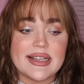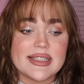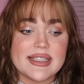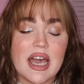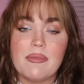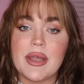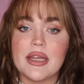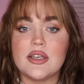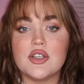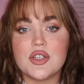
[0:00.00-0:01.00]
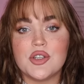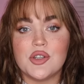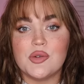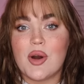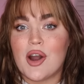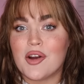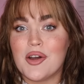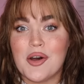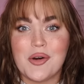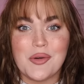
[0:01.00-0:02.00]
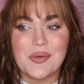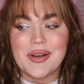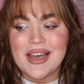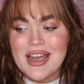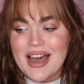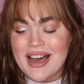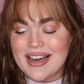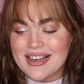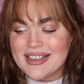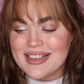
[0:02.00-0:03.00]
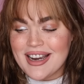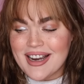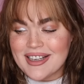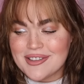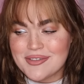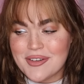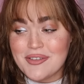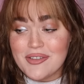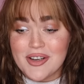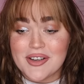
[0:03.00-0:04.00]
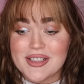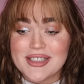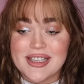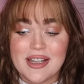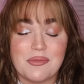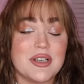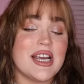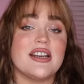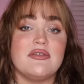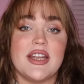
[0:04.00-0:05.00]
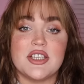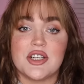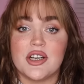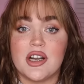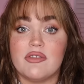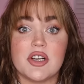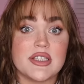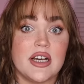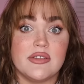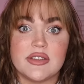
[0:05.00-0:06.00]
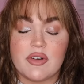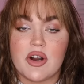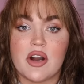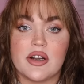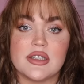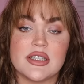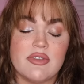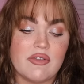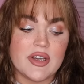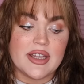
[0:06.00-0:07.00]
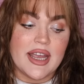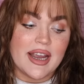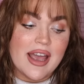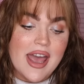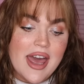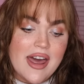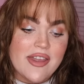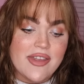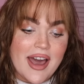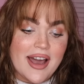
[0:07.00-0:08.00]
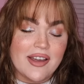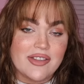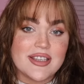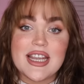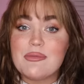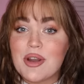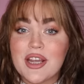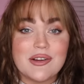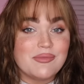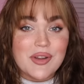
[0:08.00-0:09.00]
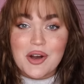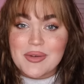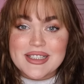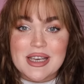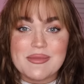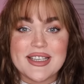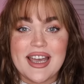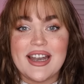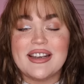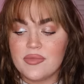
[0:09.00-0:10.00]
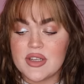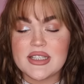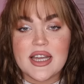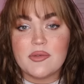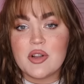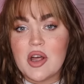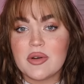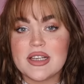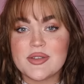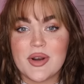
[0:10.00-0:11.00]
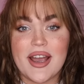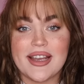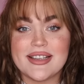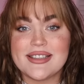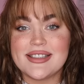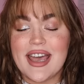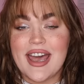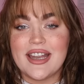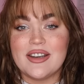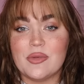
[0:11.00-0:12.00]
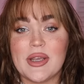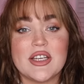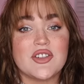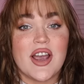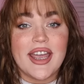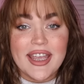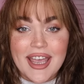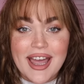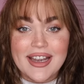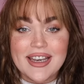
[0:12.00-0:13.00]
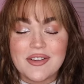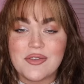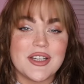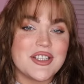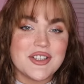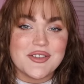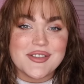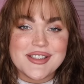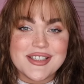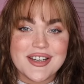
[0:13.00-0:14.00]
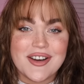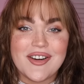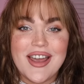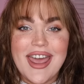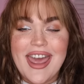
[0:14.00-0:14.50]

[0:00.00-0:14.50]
and step into our own kind of fierce and protective nature of ourselves, of our hearts, of everything, that the daybreak always comes again. The sun will always rise, and we can try again if we choose to.